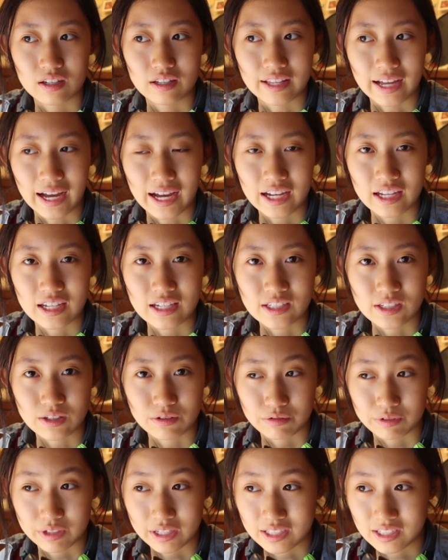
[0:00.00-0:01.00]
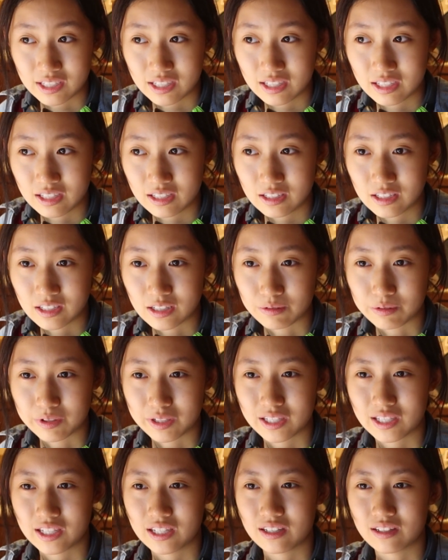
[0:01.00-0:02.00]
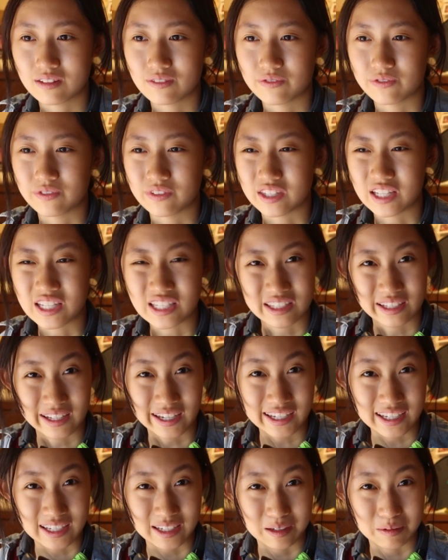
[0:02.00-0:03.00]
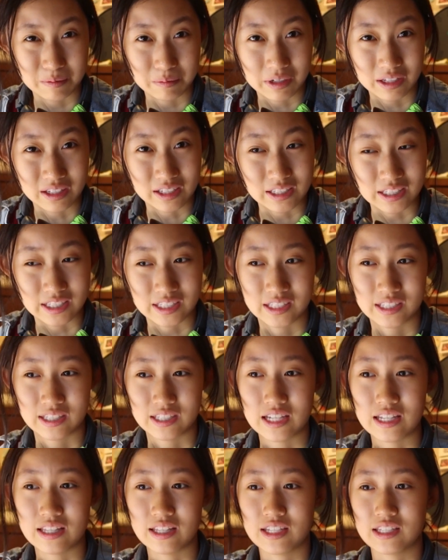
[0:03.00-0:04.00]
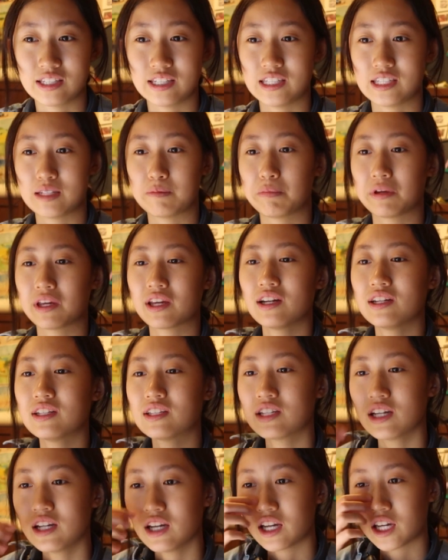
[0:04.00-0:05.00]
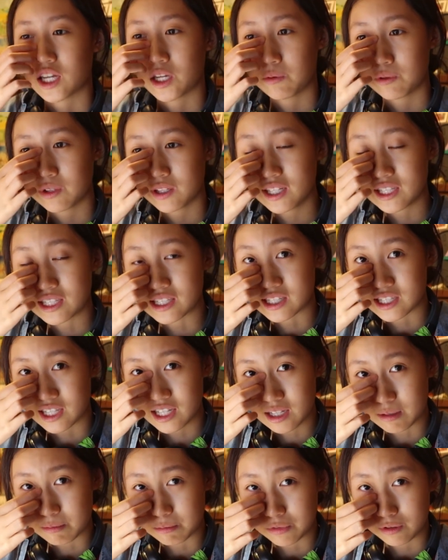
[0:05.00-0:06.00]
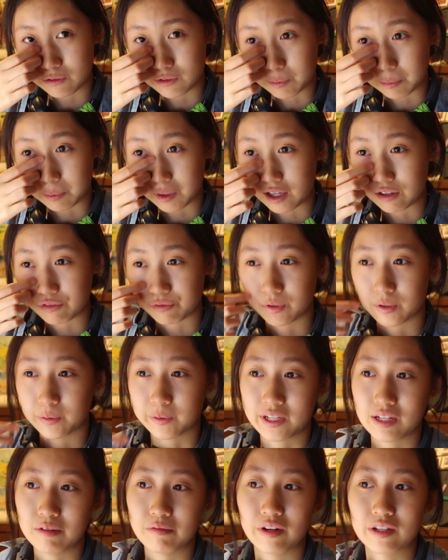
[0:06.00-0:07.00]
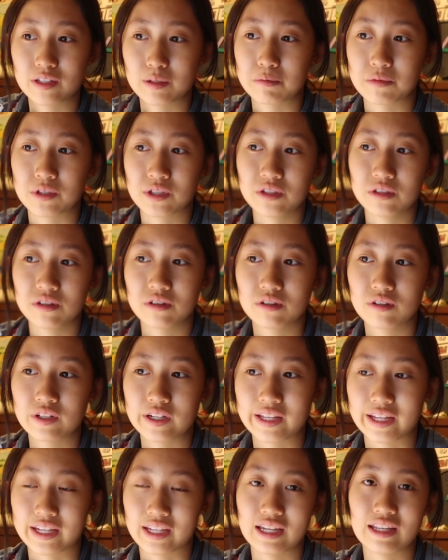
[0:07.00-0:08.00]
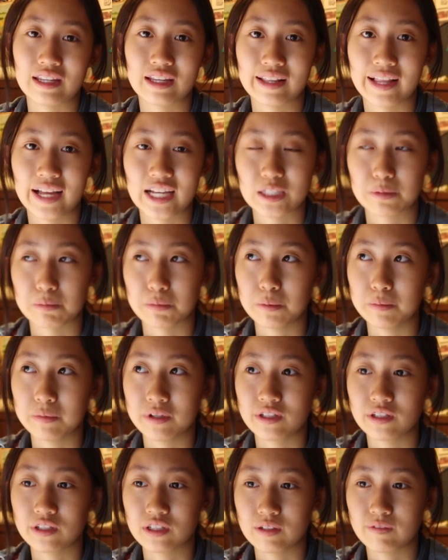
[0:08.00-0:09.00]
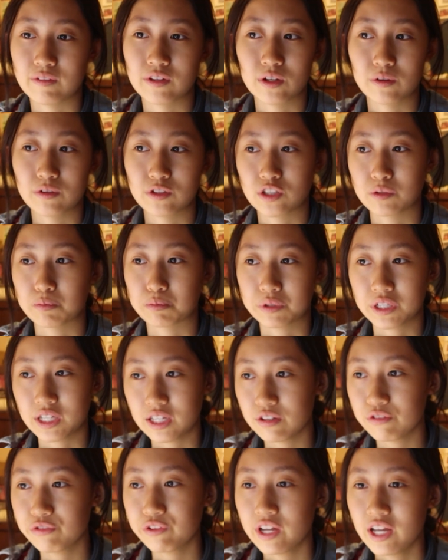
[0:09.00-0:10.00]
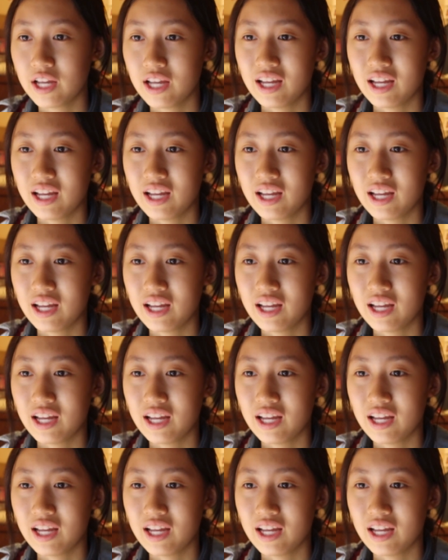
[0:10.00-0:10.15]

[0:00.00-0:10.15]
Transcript: that is a reason to really dislike him in this season, because he really did move the plot forward in volume two, and like in the last moments, even though it's brief.